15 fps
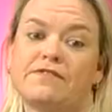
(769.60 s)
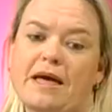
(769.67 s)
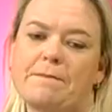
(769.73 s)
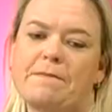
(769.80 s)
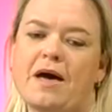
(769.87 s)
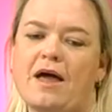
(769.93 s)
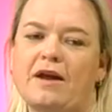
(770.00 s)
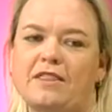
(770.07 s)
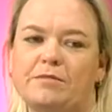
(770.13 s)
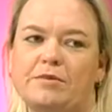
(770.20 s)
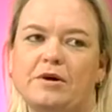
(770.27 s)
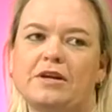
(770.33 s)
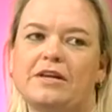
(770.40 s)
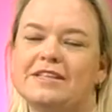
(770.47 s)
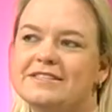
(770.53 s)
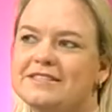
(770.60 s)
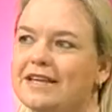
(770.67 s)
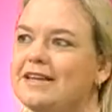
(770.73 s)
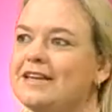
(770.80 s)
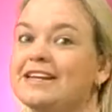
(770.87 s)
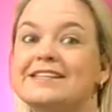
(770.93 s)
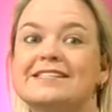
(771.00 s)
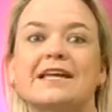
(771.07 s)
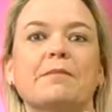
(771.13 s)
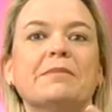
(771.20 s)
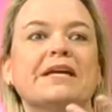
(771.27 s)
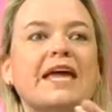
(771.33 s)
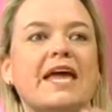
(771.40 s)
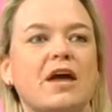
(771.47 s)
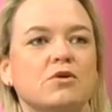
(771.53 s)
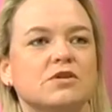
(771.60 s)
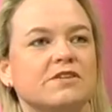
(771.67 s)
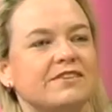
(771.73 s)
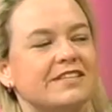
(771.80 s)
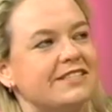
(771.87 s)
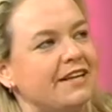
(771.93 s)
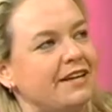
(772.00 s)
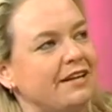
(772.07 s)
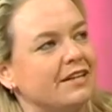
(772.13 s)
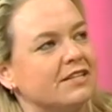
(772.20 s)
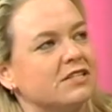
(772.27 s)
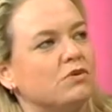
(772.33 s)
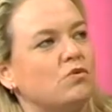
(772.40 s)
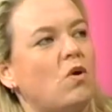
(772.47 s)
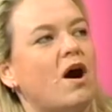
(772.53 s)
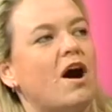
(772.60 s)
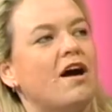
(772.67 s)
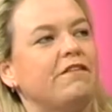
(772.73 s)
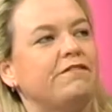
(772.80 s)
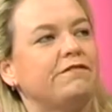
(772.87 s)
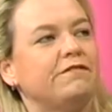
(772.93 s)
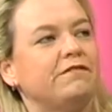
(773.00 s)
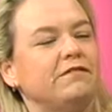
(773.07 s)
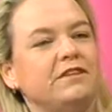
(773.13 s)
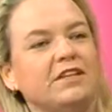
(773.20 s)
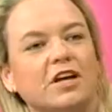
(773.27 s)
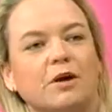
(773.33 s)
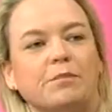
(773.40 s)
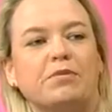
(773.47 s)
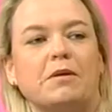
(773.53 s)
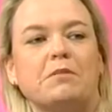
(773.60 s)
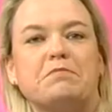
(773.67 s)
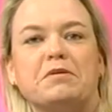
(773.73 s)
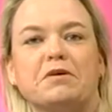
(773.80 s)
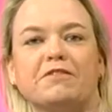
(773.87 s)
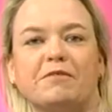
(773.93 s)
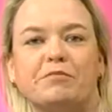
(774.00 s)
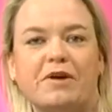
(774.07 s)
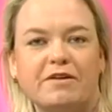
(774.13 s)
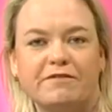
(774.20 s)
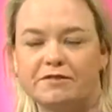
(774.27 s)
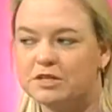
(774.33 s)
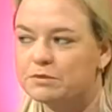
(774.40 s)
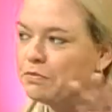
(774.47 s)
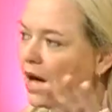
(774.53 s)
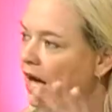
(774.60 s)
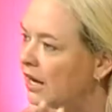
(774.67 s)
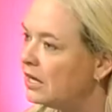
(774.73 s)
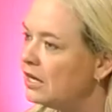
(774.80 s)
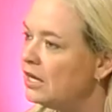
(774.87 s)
of that part of the body and sending it to somebody else, if it's sending it to the wife, probably put up a breakfast, but...